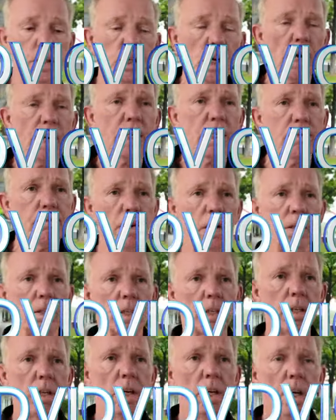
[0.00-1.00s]
a Chinese
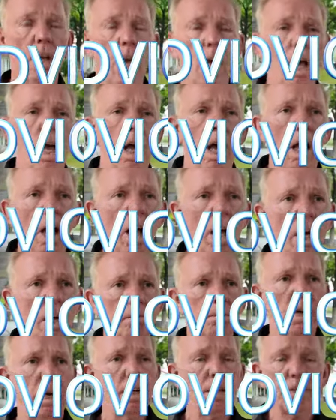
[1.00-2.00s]
person,
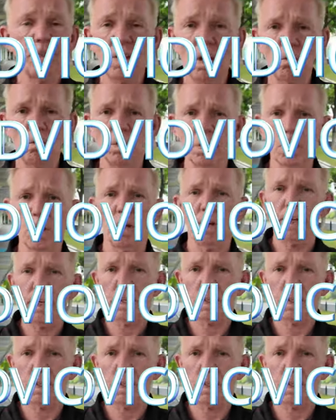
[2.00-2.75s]
um, don't turn